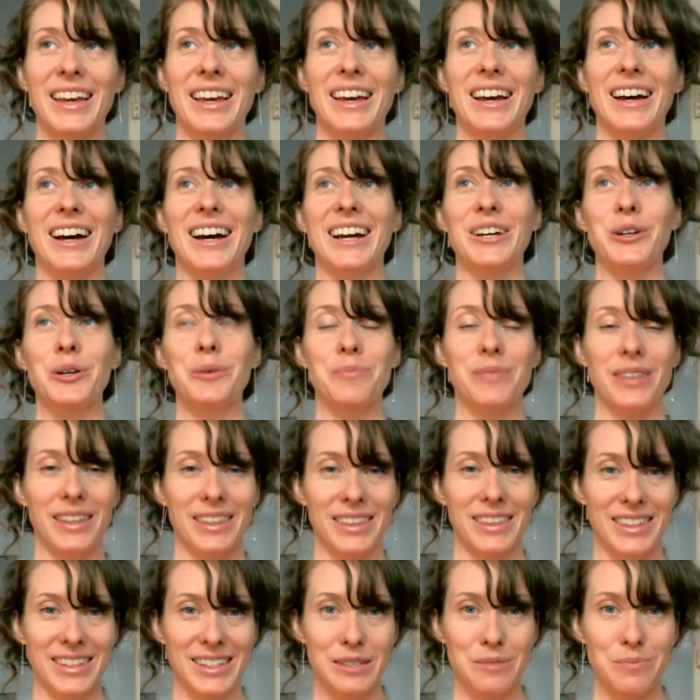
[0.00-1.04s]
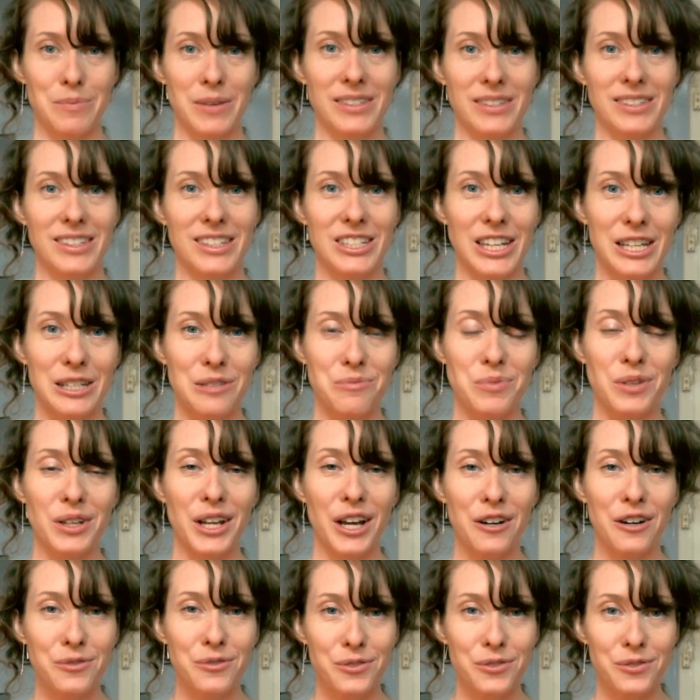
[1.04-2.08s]
I hope that this message has been
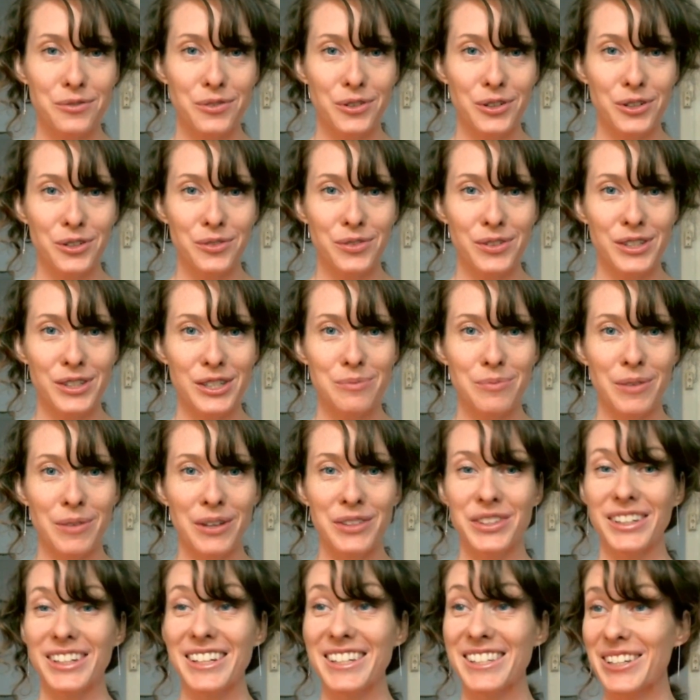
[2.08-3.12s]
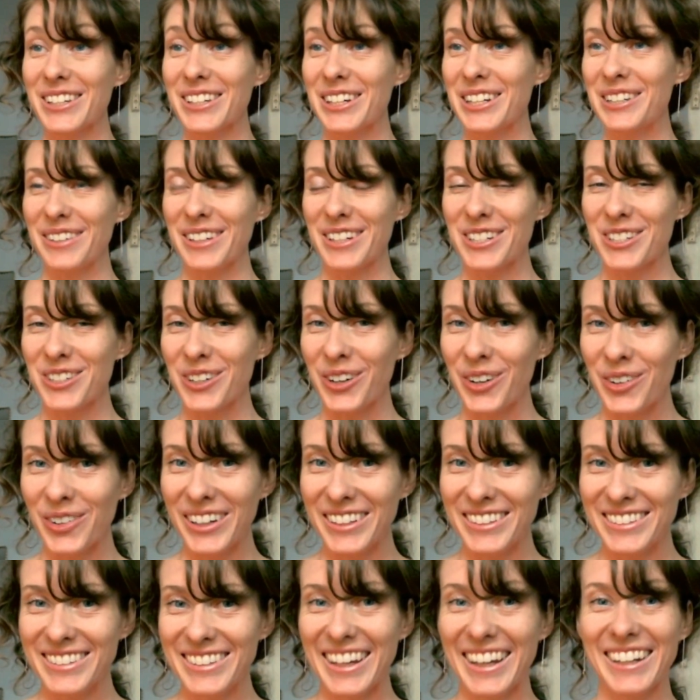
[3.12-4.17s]
helpful for you for this month. It is going to be a short
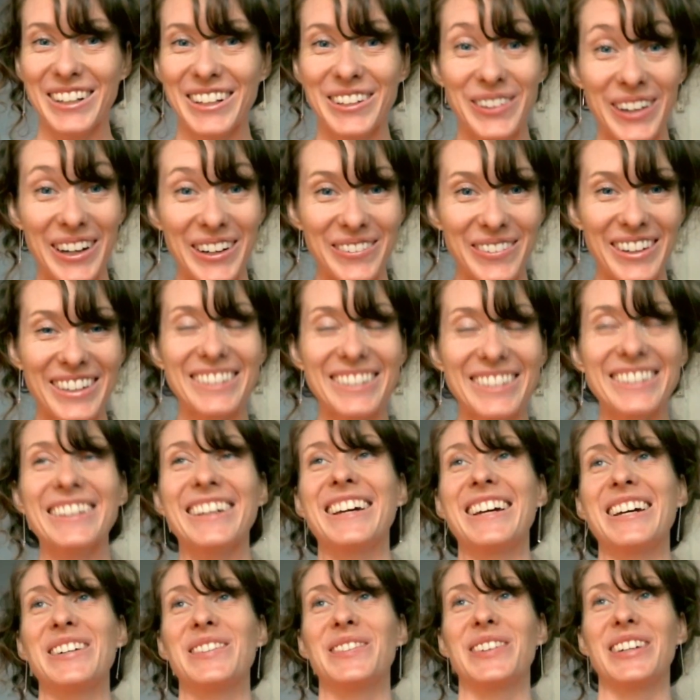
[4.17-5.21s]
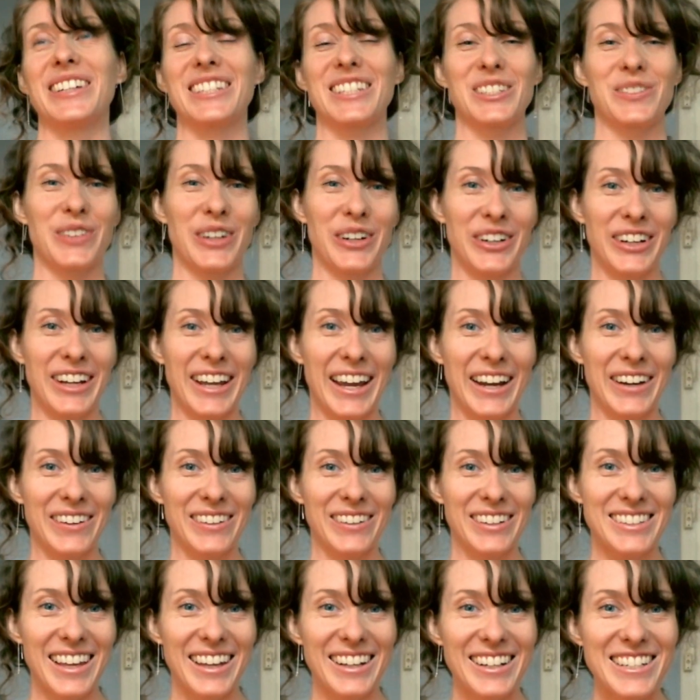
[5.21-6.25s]
one and a quick one, which is very
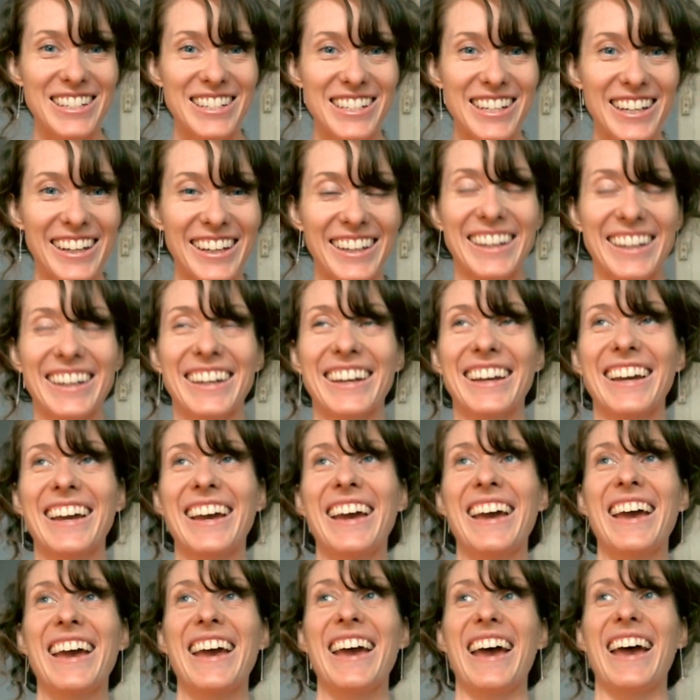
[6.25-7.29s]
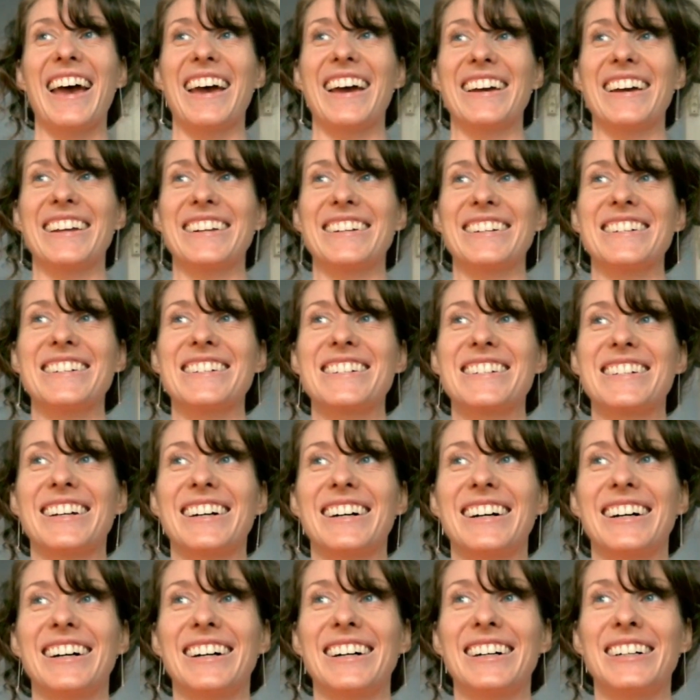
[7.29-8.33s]
Aries energy.
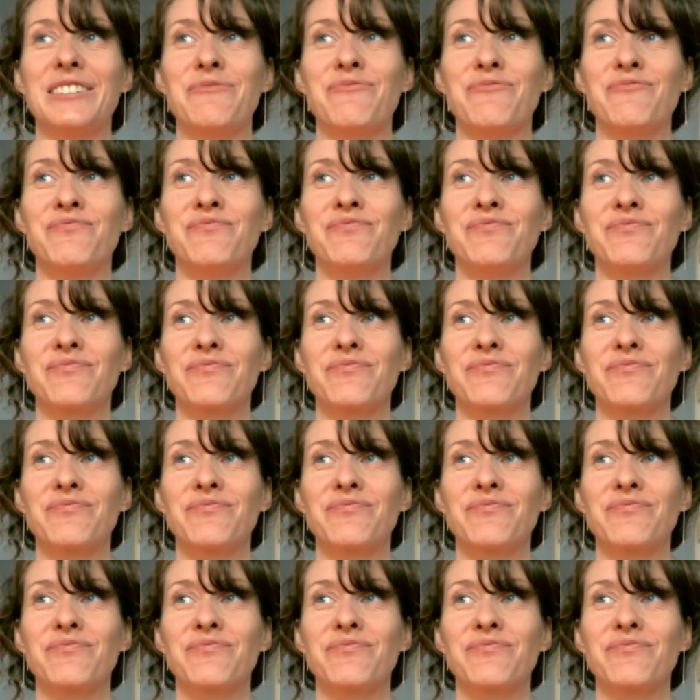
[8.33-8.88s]
And